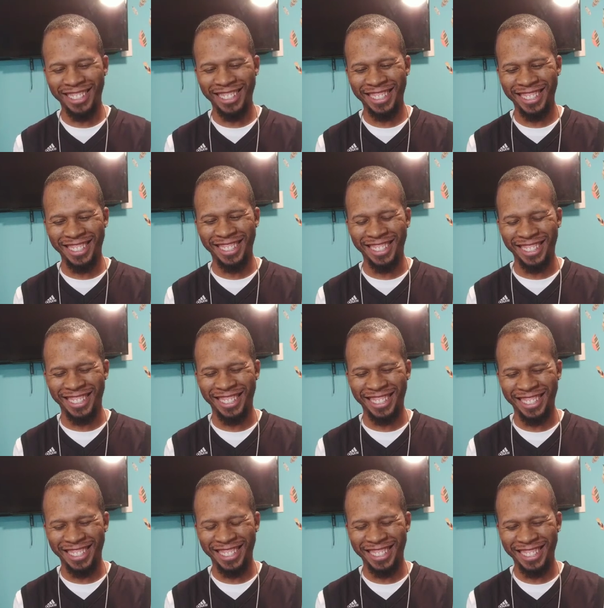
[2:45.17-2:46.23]

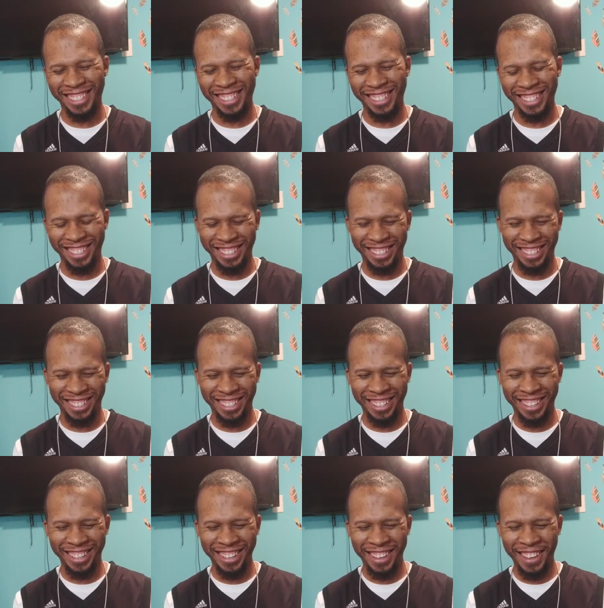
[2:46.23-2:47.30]

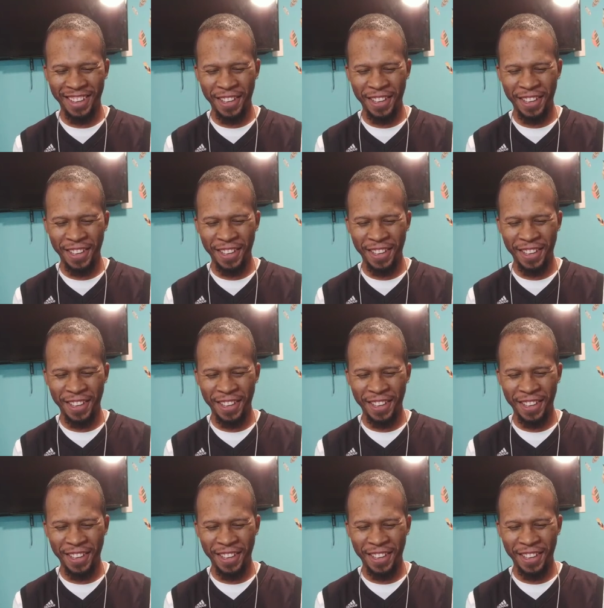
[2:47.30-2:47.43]
(no one is talking)